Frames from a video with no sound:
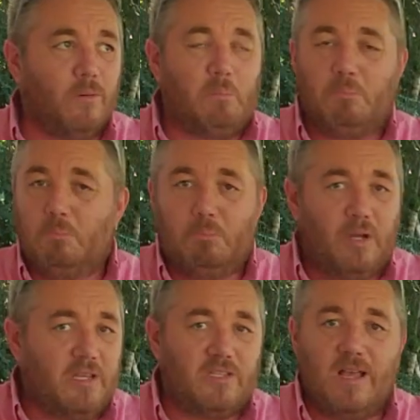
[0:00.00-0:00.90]

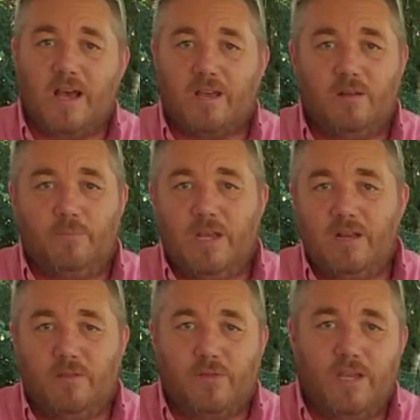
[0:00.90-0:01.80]
but it's not going to be
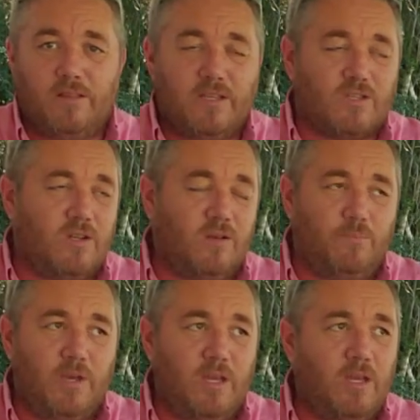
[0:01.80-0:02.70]
anything that's going to
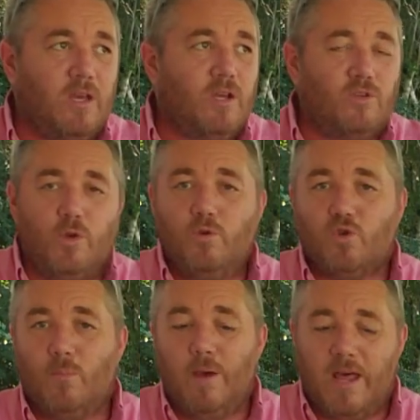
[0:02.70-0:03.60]
be too
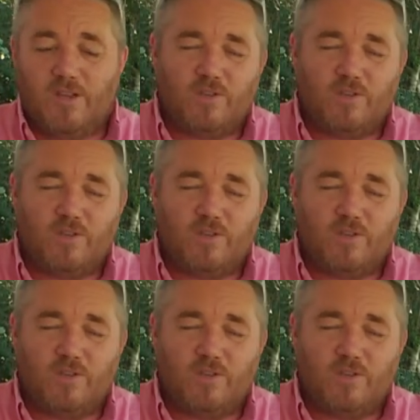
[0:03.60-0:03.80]
dramatic,